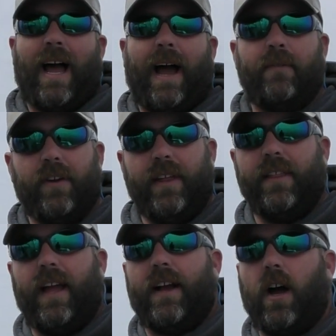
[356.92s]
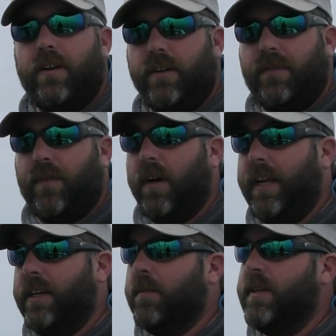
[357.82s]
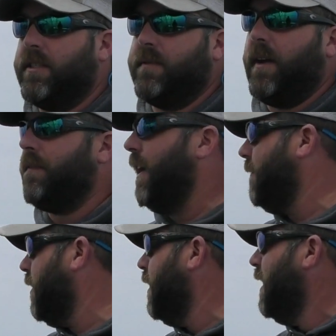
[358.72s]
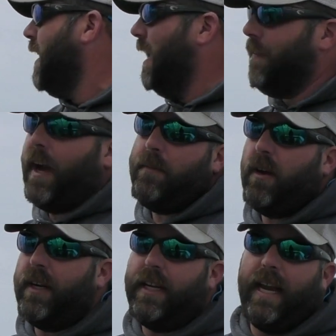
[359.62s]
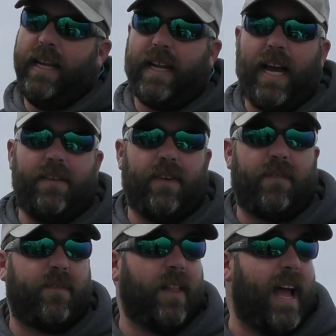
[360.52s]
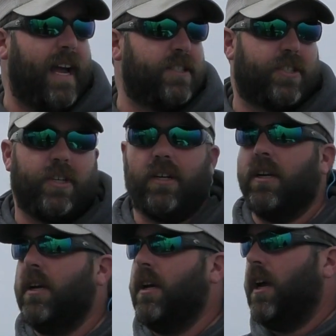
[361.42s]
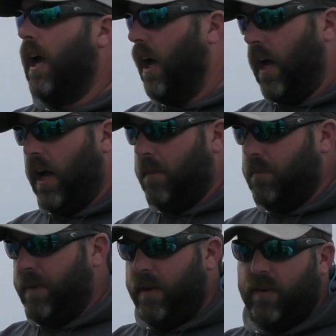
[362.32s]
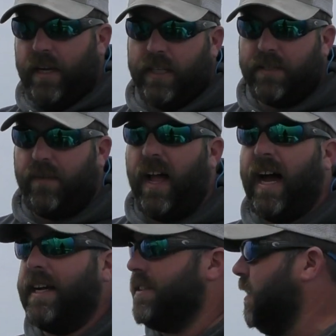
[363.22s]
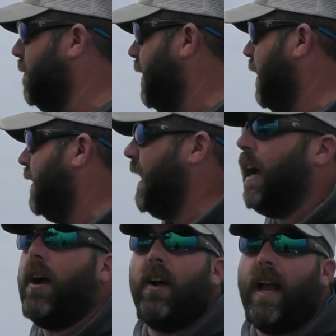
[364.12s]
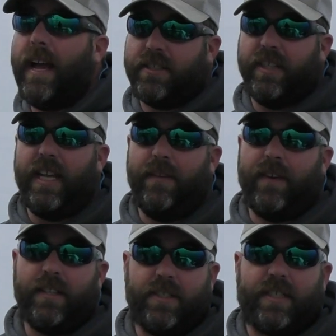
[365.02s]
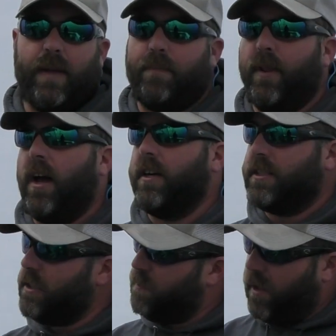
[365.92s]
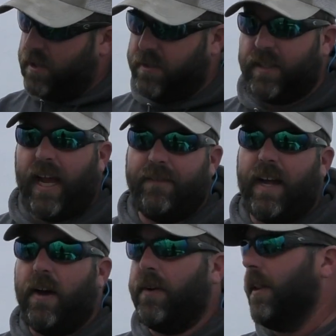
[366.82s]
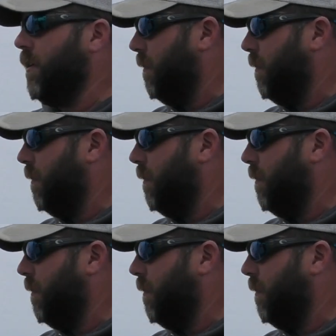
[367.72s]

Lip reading: I really like 100-foot increments is my favorite. If running any kind of a flasher, meat rigs, flies, something like that, or actually even I should say plugs, because plugs will dive down a little